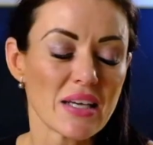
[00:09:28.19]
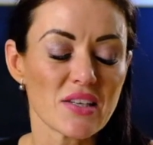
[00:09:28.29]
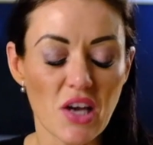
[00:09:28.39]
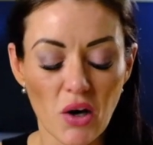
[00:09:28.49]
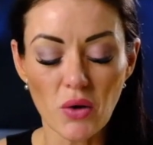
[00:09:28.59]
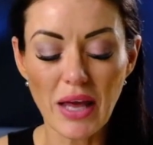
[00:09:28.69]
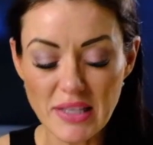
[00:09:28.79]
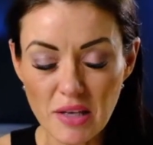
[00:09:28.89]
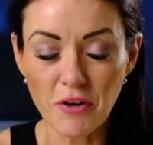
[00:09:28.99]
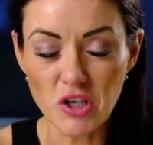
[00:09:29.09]
So
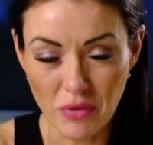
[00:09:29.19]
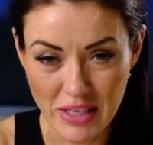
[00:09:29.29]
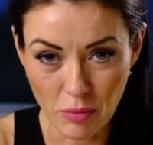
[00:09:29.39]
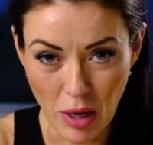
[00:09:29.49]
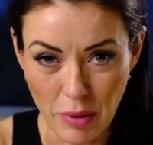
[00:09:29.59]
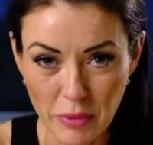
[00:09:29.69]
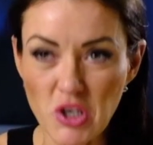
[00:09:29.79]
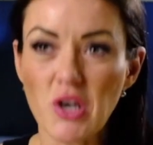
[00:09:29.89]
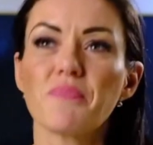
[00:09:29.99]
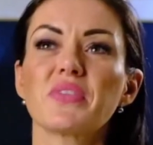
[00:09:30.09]
that's the first reason why people do
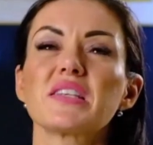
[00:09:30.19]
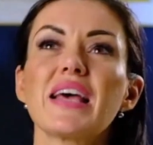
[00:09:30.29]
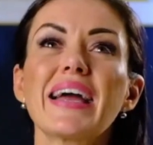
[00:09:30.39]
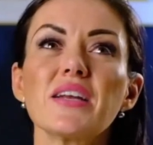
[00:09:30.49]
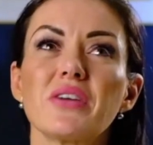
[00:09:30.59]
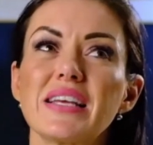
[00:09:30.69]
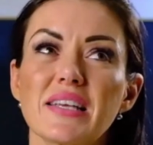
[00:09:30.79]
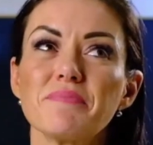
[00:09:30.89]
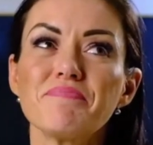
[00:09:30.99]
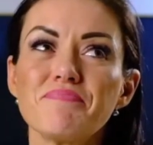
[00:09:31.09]
it. The second
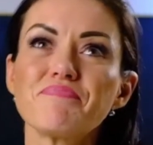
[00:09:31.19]
reason